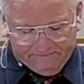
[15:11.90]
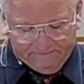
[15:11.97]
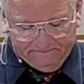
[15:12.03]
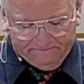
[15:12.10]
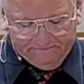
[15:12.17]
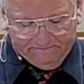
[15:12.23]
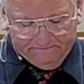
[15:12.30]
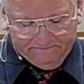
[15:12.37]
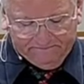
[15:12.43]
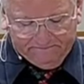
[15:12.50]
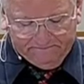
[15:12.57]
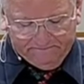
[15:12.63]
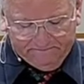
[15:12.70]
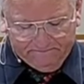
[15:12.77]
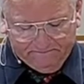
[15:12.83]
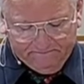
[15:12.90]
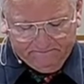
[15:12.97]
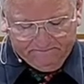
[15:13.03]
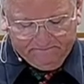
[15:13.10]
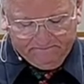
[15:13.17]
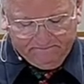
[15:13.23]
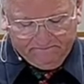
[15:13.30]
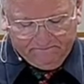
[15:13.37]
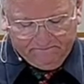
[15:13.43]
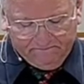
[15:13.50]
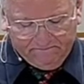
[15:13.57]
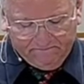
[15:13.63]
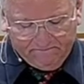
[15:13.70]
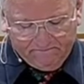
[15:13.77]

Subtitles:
No one is speaking in this clip.